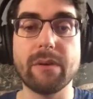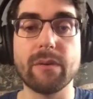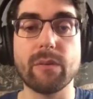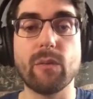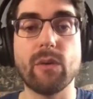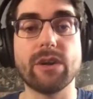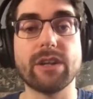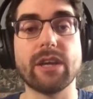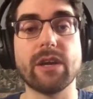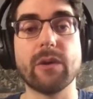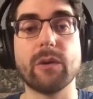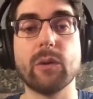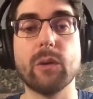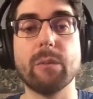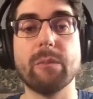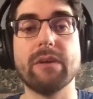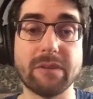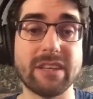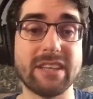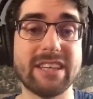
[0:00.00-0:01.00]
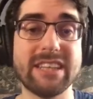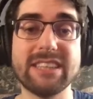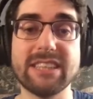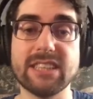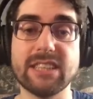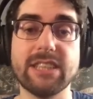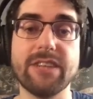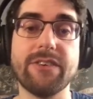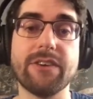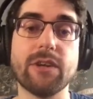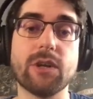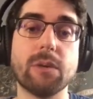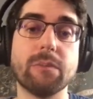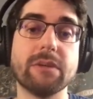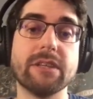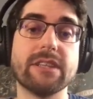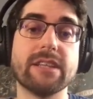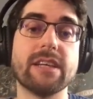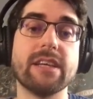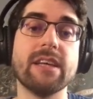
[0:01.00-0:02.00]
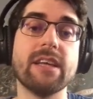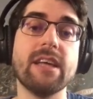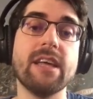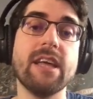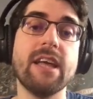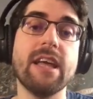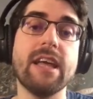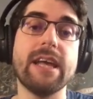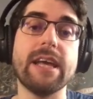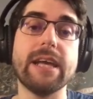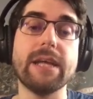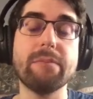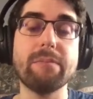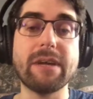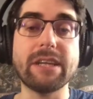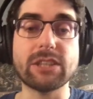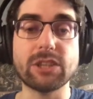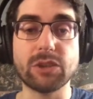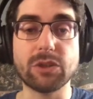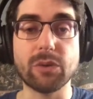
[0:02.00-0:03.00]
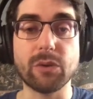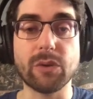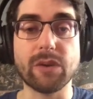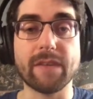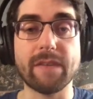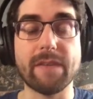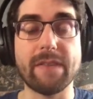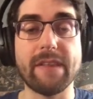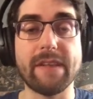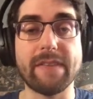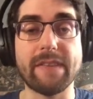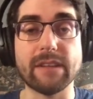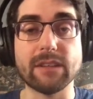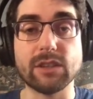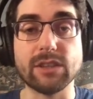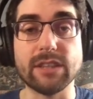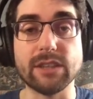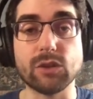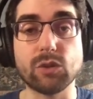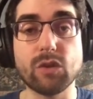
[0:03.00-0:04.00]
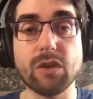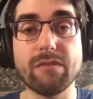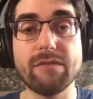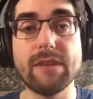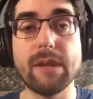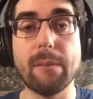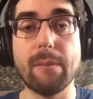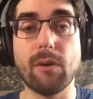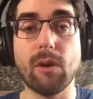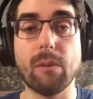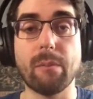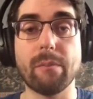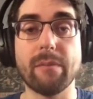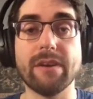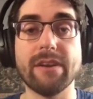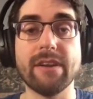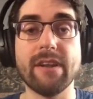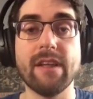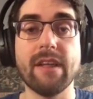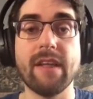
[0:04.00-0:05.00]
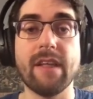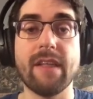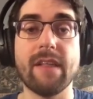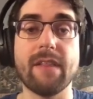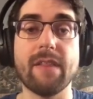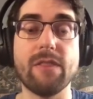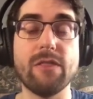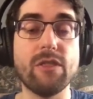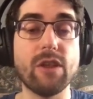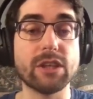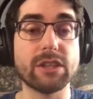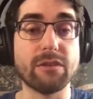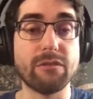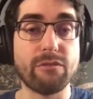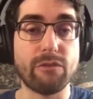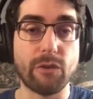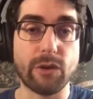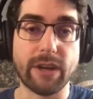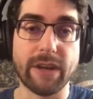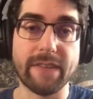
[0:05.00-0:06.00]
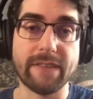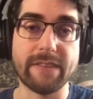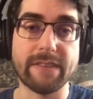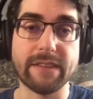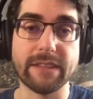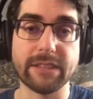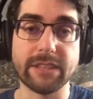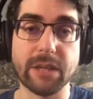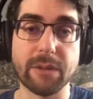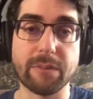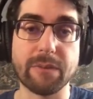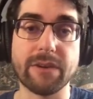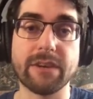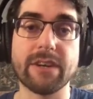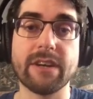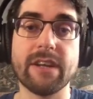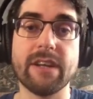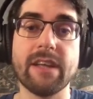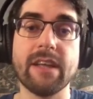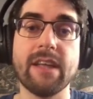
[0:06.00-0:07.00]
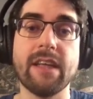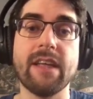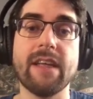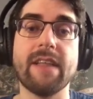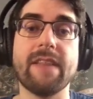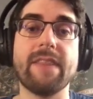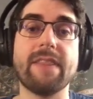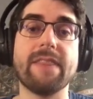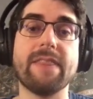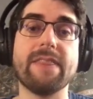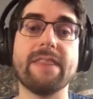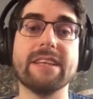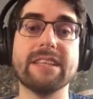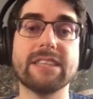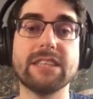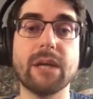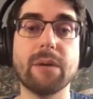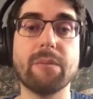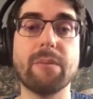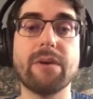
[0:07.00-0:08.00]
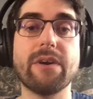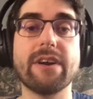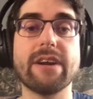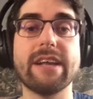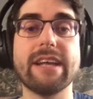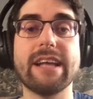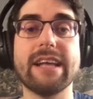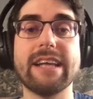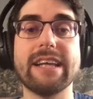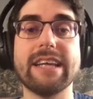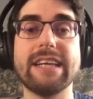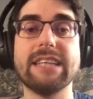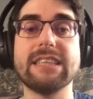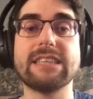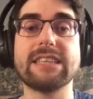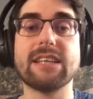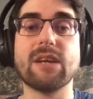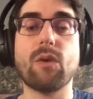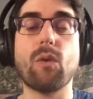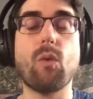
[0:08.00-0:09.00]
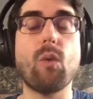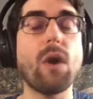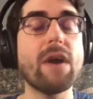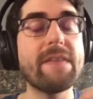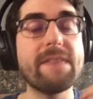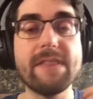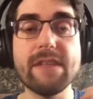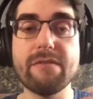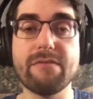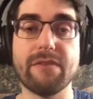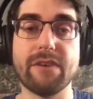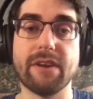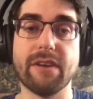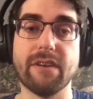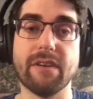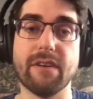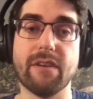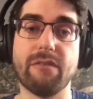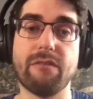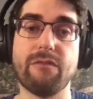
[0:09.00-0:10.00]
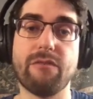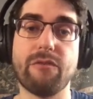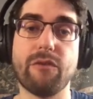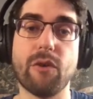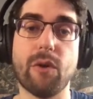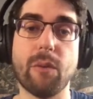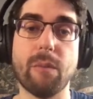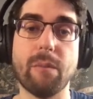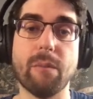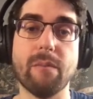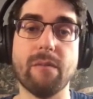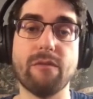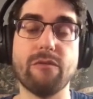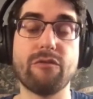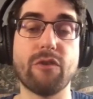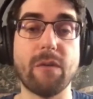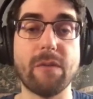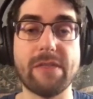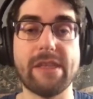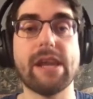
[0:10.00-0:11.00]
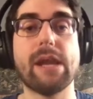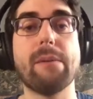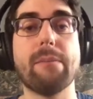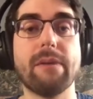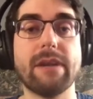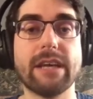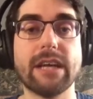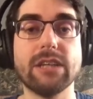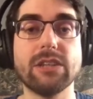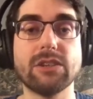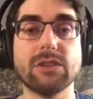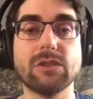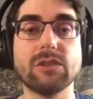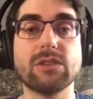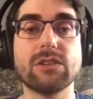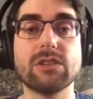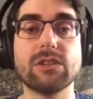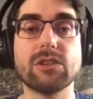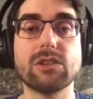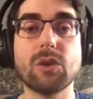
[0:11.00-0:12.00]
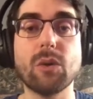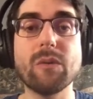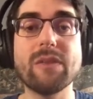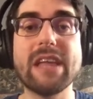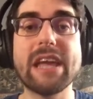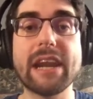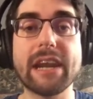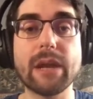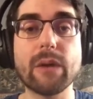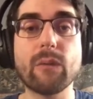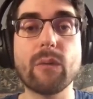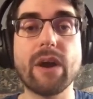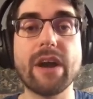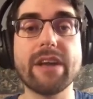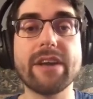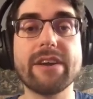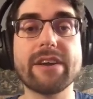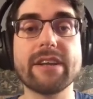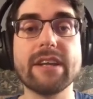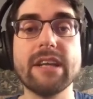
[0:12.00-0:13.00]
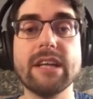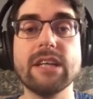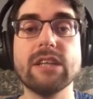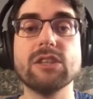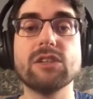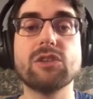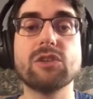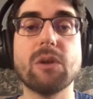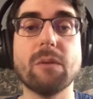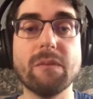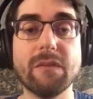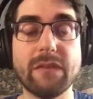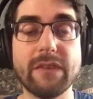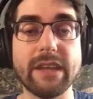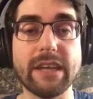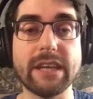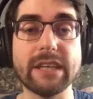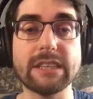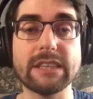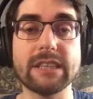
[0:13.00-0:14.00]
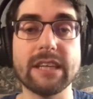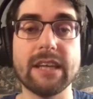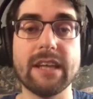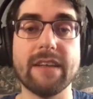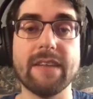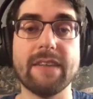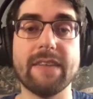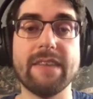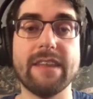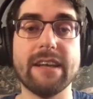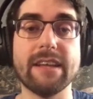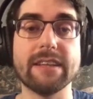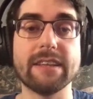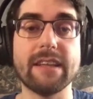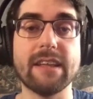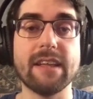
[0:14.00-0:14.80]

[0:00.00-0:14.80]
Working Group is a steering committee. It makes sure that the Swift development doesn't forget the server. The server it's quite different from front-end applications, so they require some things that